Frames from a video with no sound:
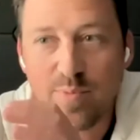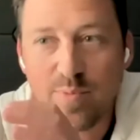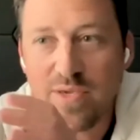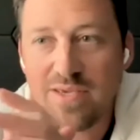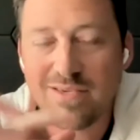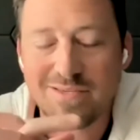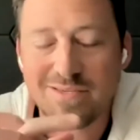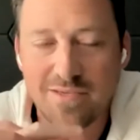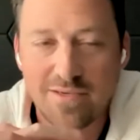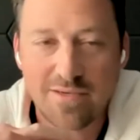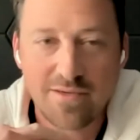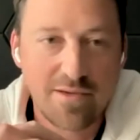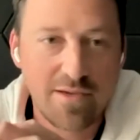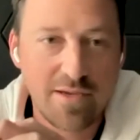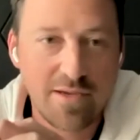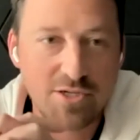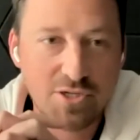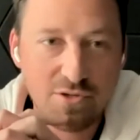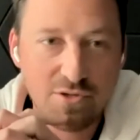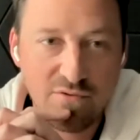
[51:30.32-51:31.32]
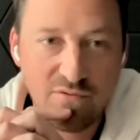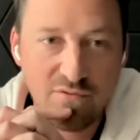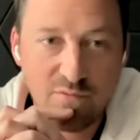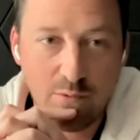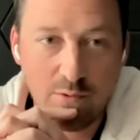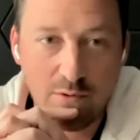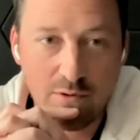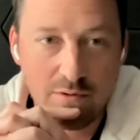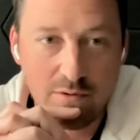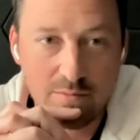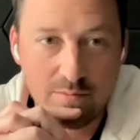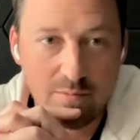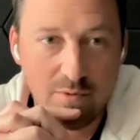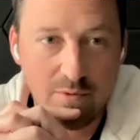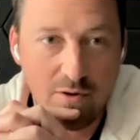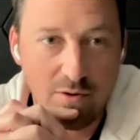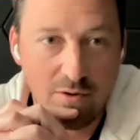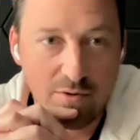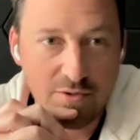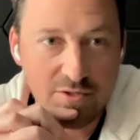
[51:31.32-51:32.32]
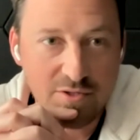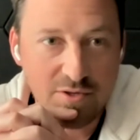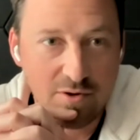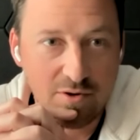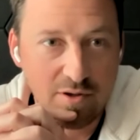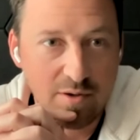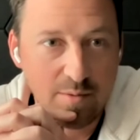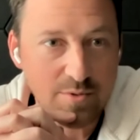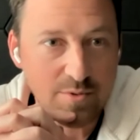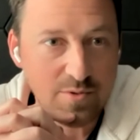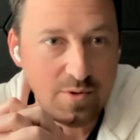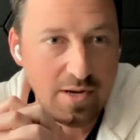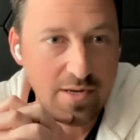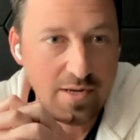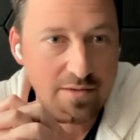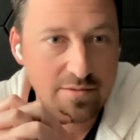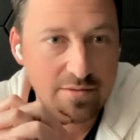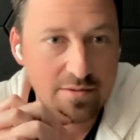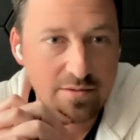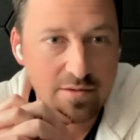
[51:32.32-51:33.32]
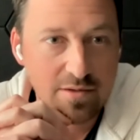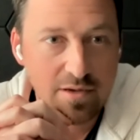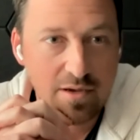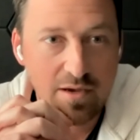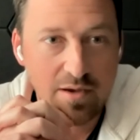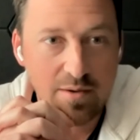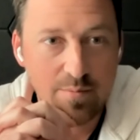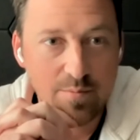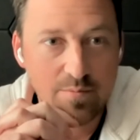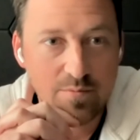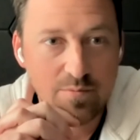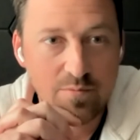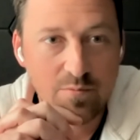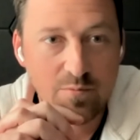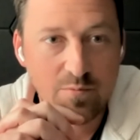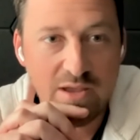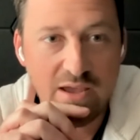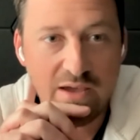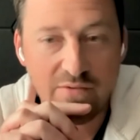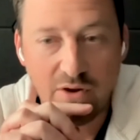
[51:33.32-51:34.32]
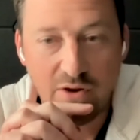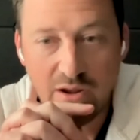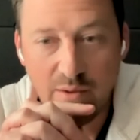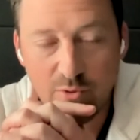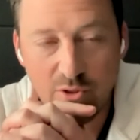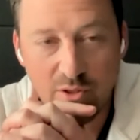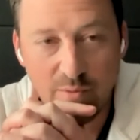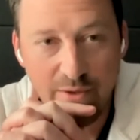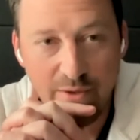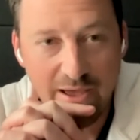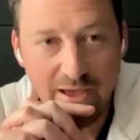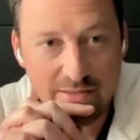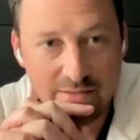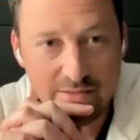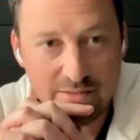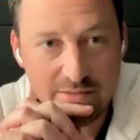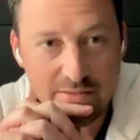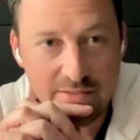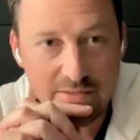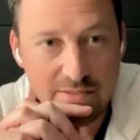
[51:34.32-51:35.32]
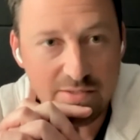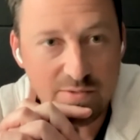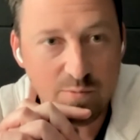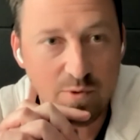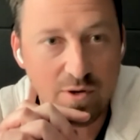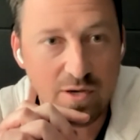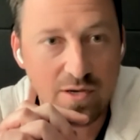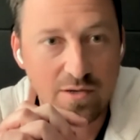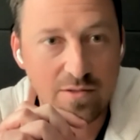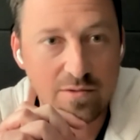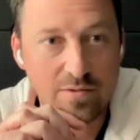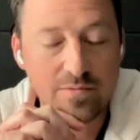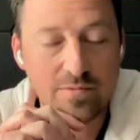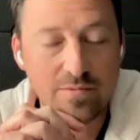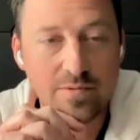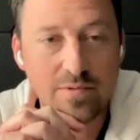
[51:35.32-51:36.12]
is an issue for all startups, right? We have a couple of patents as well.